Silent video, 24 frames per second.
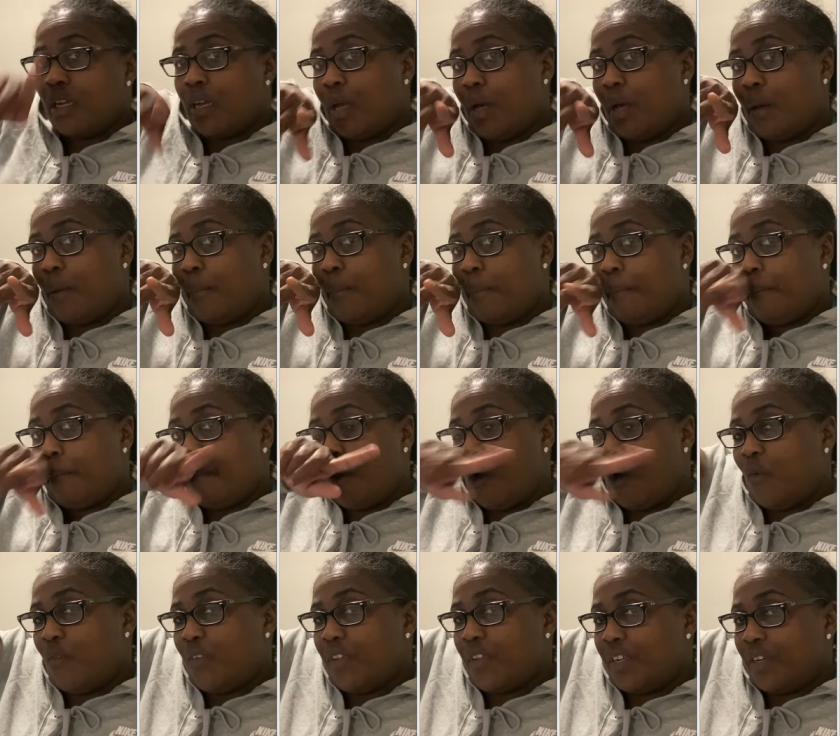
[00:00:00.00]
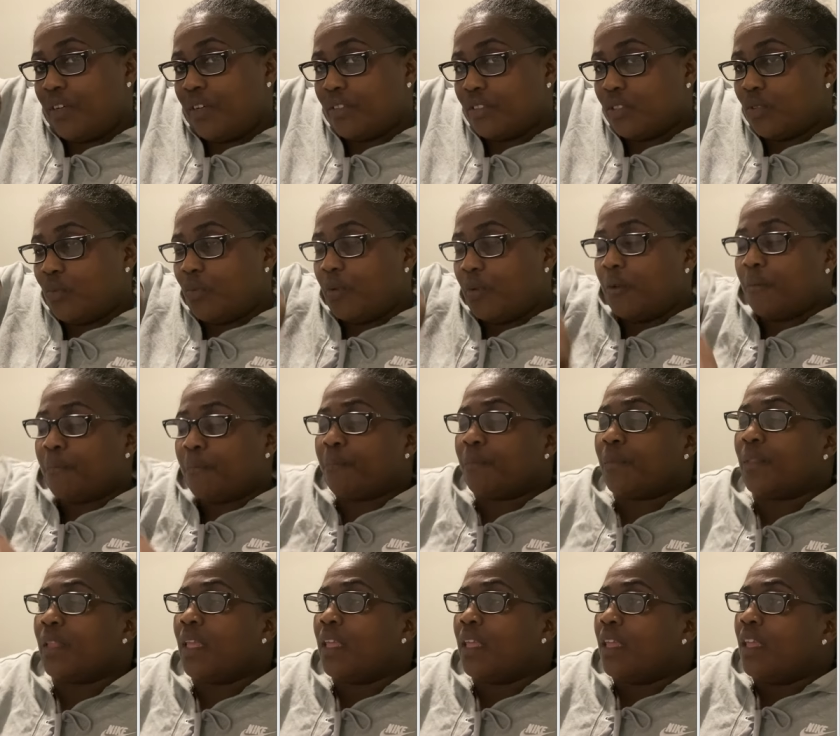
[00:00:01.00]
up over here somewhere.
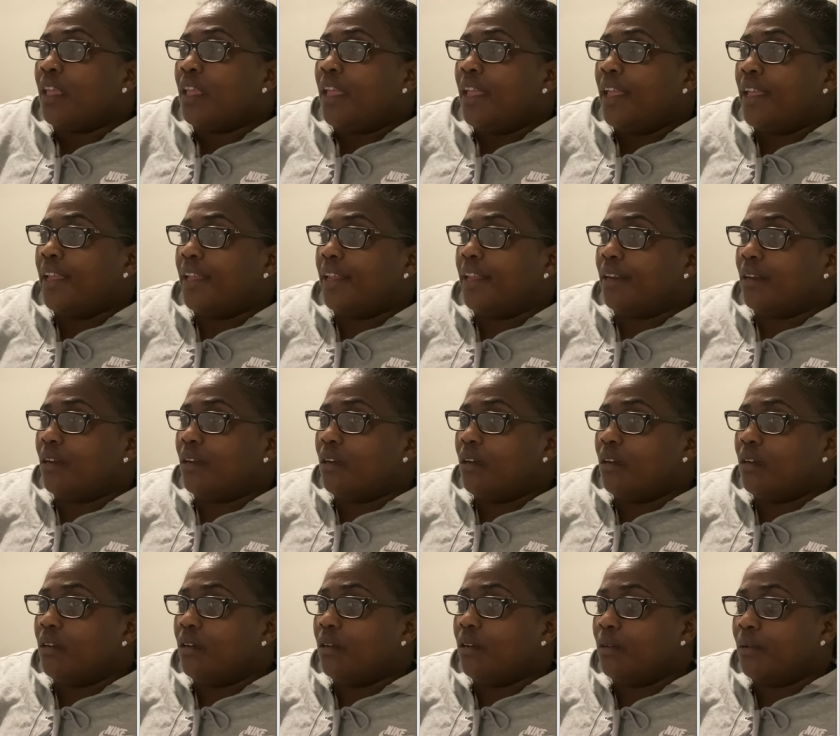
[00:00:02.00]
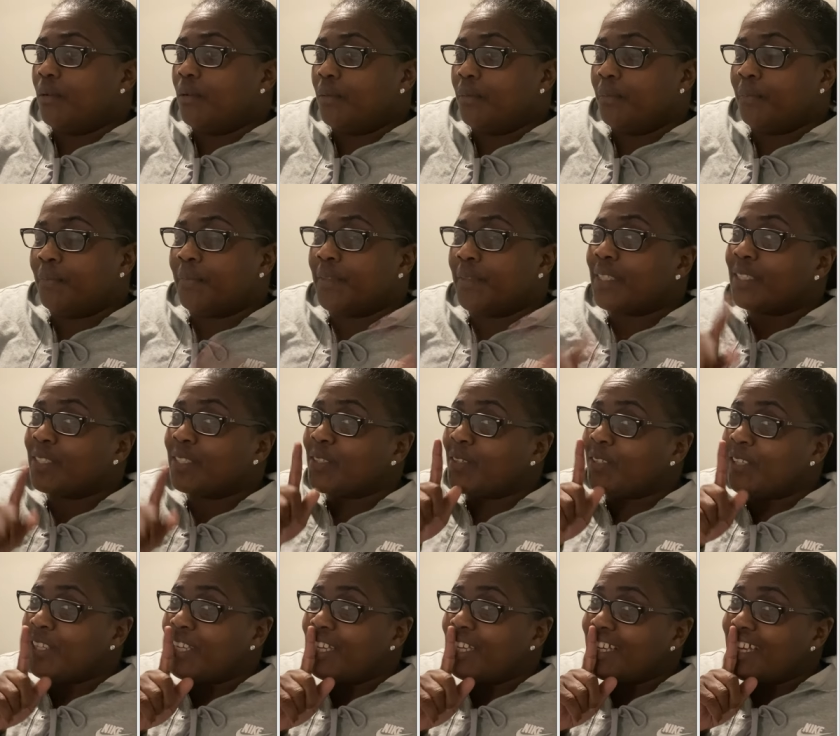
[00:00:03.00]
And um, so
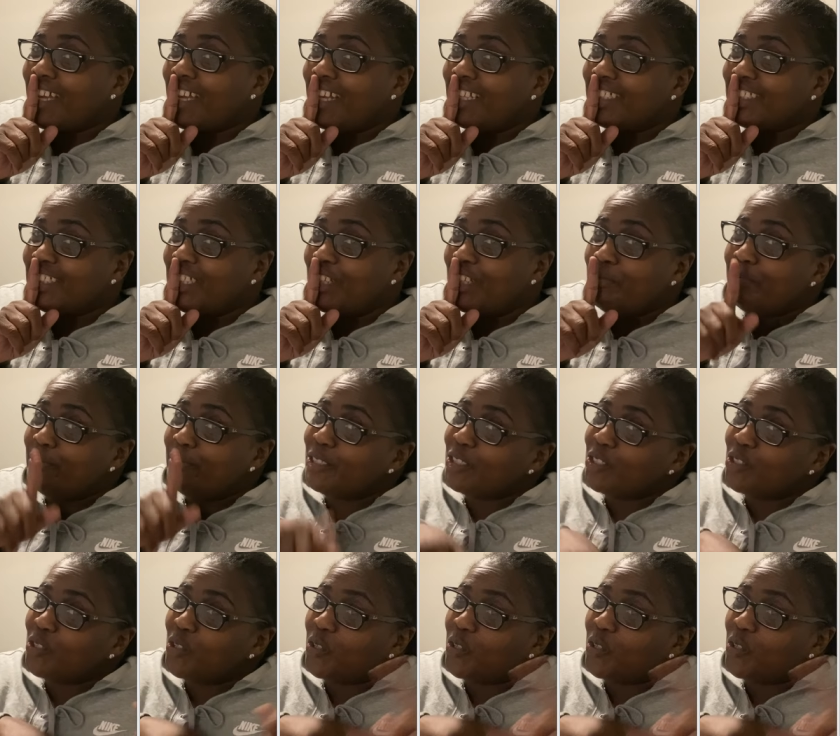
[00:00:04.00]
yeah, guys, let me show